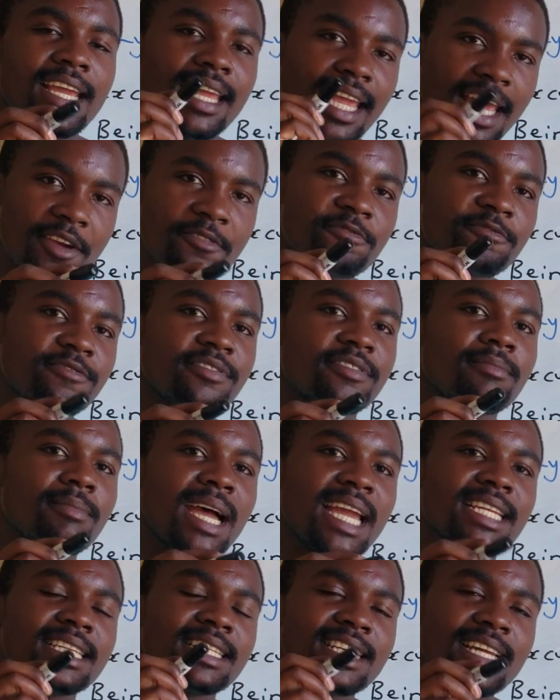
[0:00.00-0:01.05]
if my
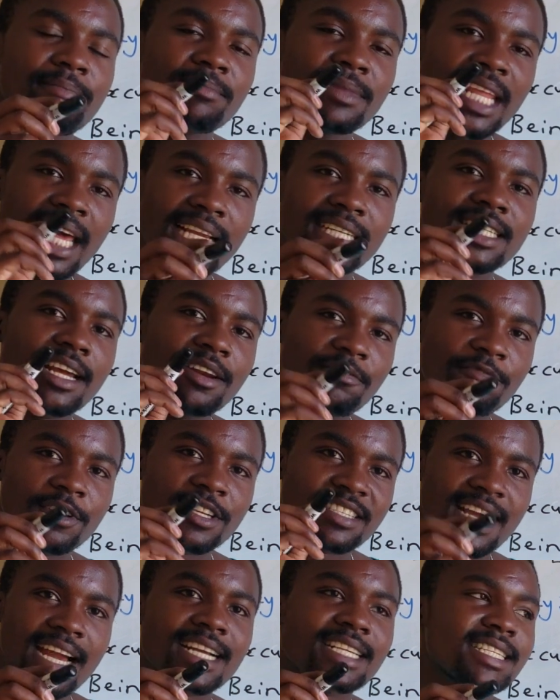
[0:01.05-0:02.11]
determination for
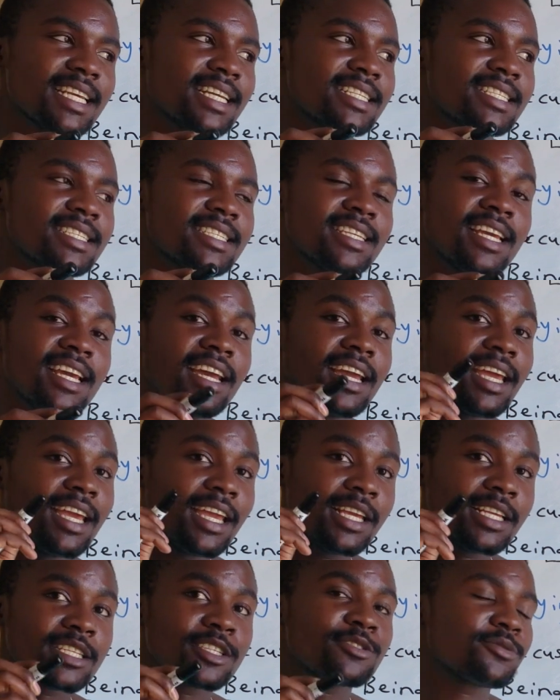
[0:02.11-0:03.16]
success
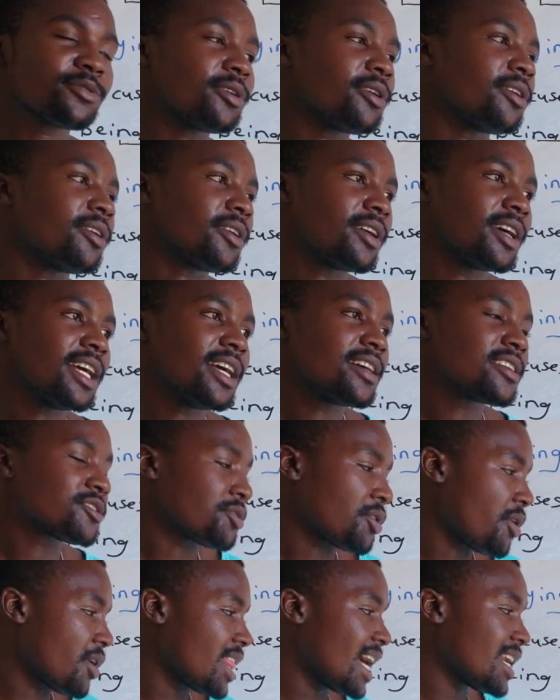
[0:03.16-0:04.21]
is strong.
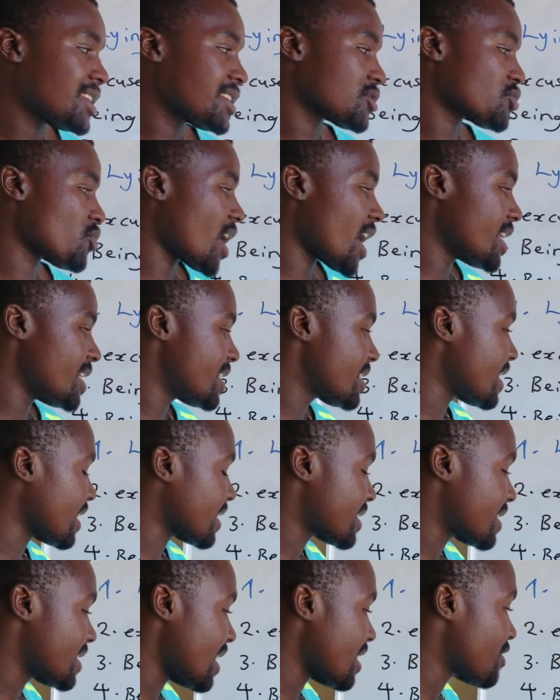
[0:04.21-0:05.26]
So that is what
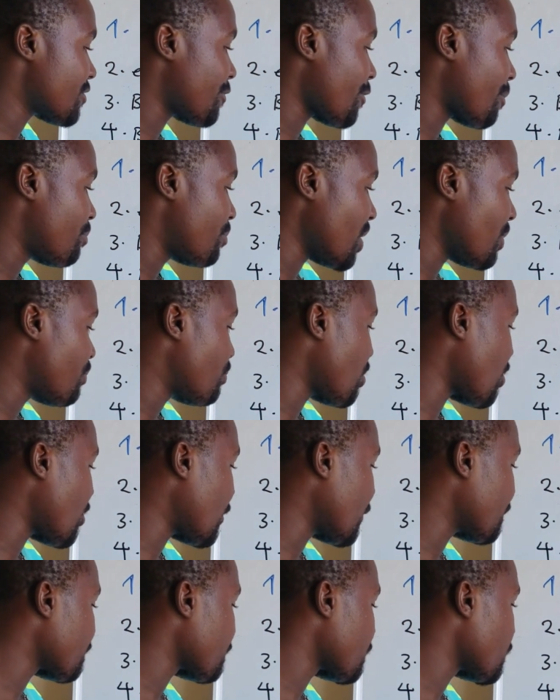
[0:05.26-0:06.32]
successful
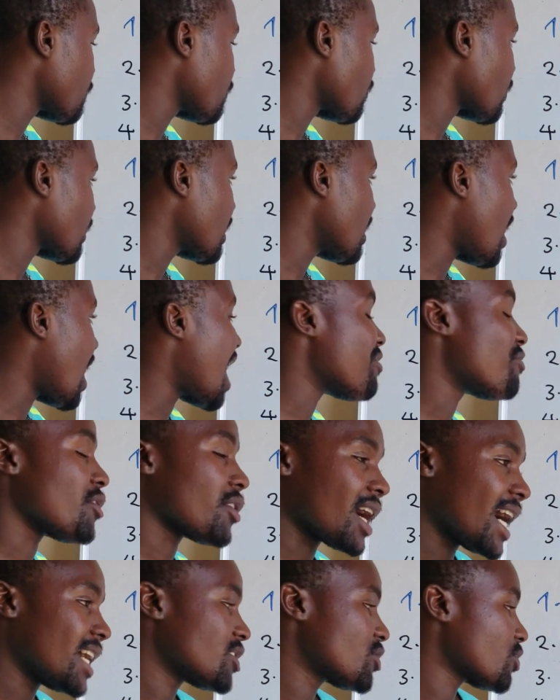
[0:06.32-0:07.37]
people
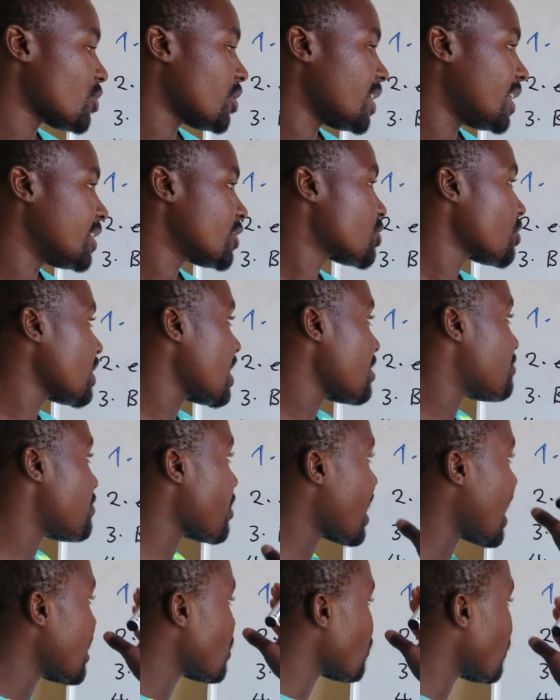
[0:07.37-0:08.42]
focus on. So they
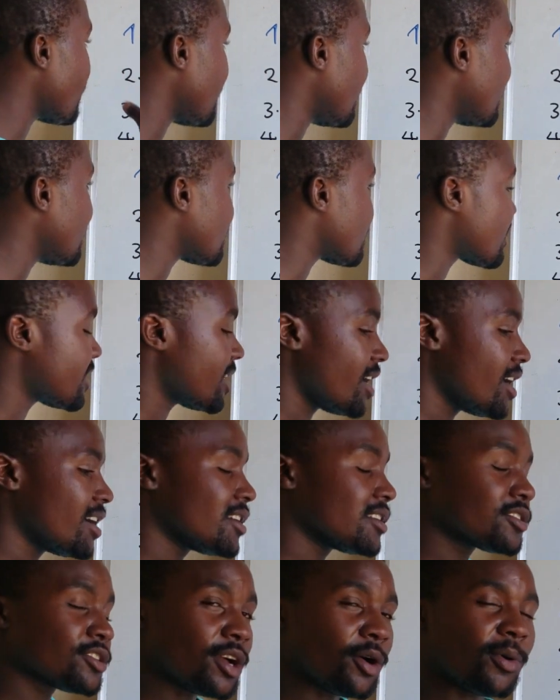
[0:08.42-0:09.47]
focus on this.
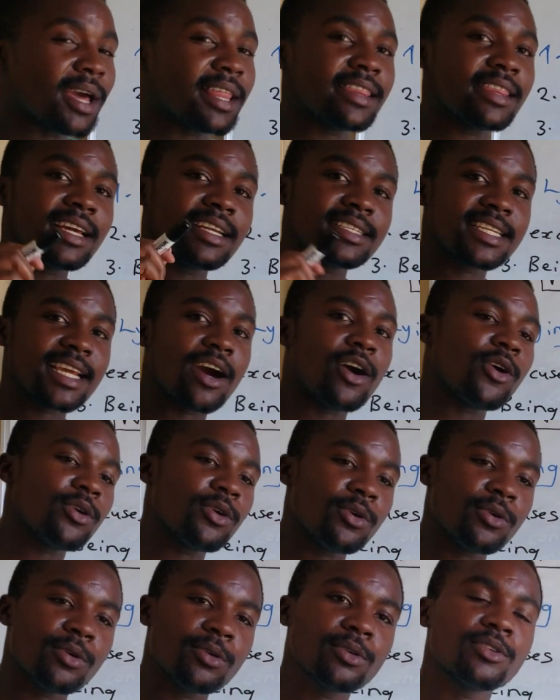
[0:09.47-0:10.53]
So when they tell
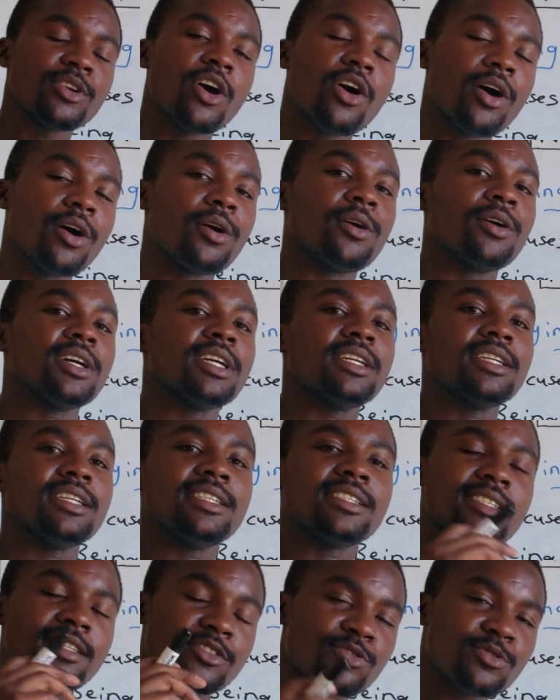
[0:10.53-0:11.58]
you, no,
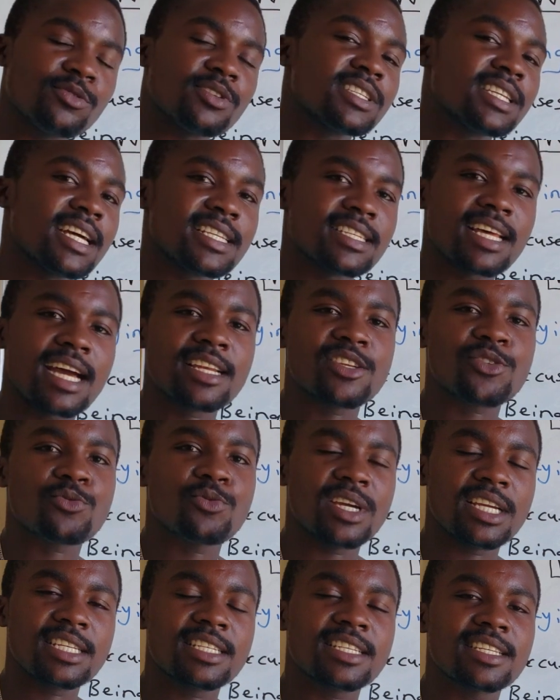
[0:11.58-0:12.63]
it is losers that
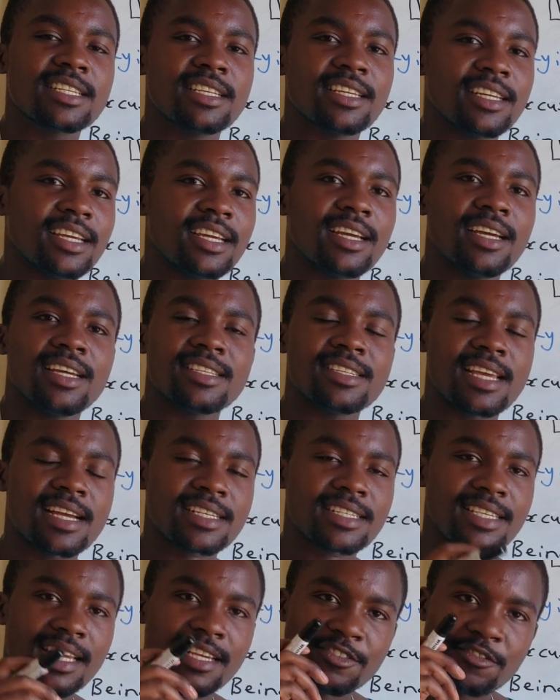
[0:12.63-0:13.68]
quit,
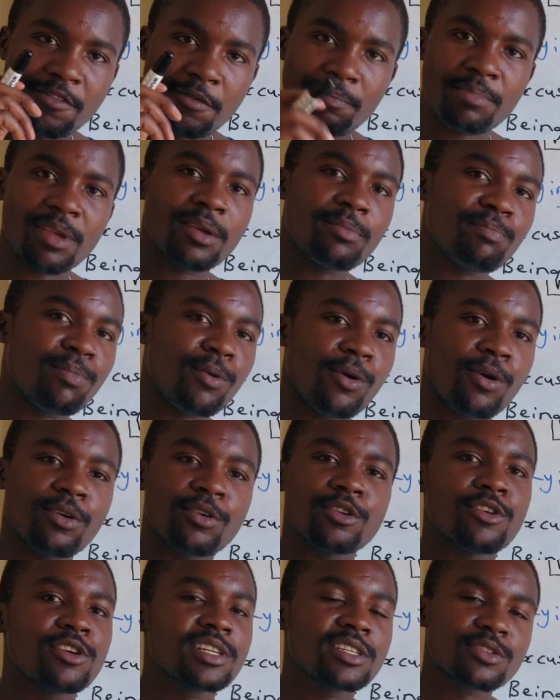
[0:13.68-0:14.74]
successful people
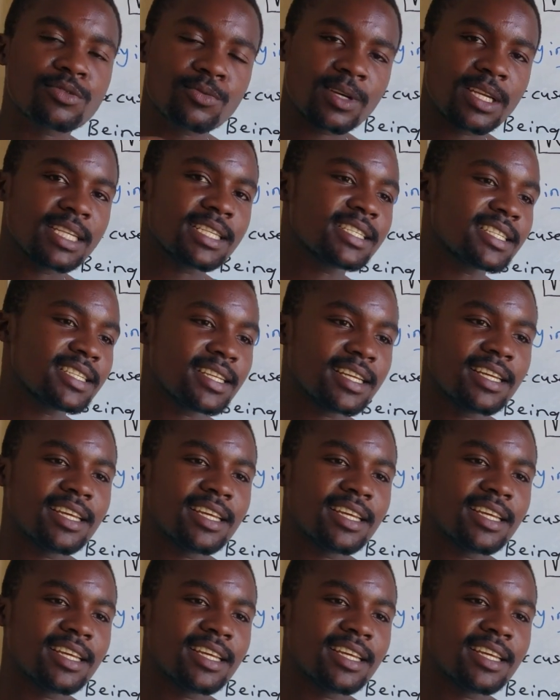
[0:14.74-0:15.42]
don't quit,